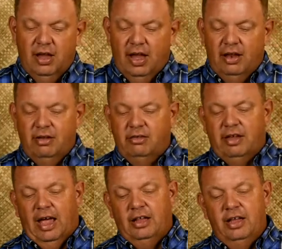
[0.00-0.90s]
and
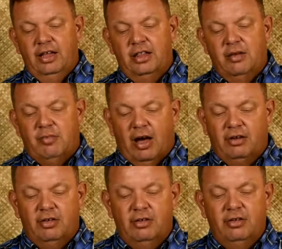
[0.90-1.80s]
sadly the
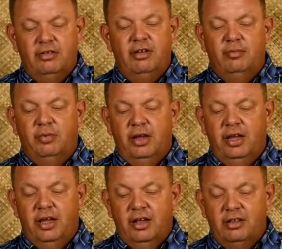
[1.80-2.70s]
model
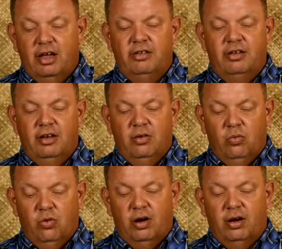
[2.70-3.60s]
simply doesn't
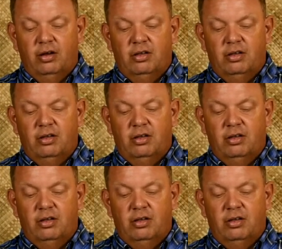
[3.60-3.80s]
work.